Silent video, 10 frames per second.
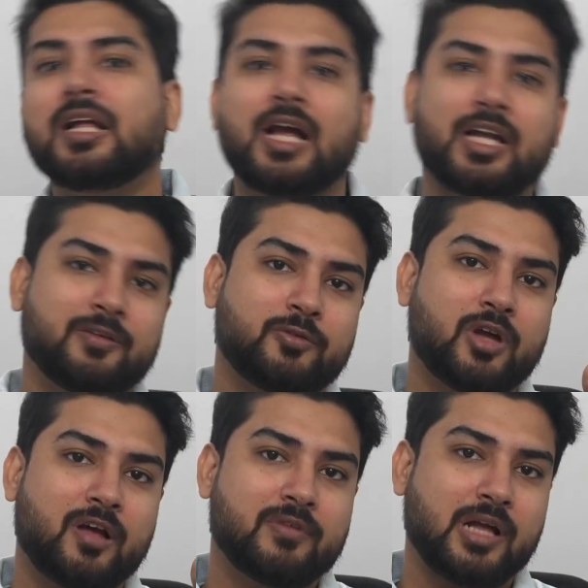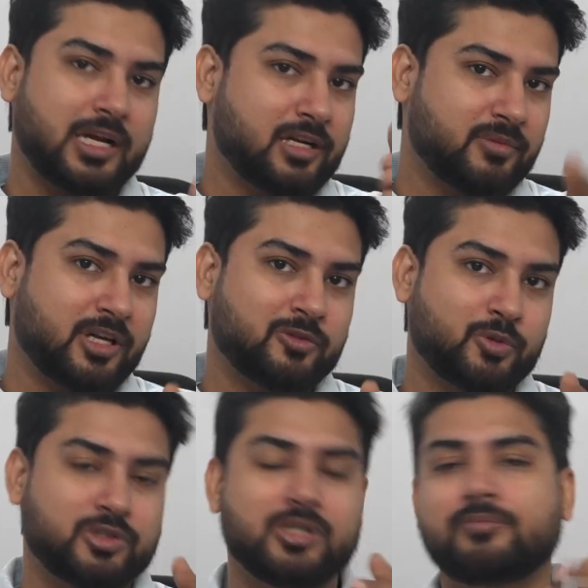And if you have academic
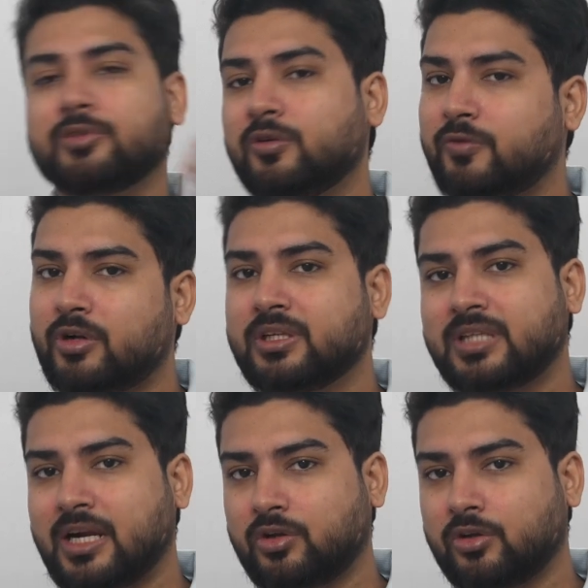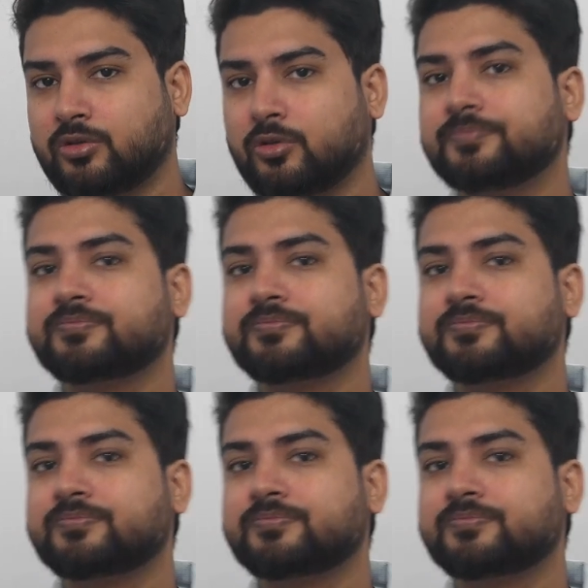exposure, you'll fall in that also.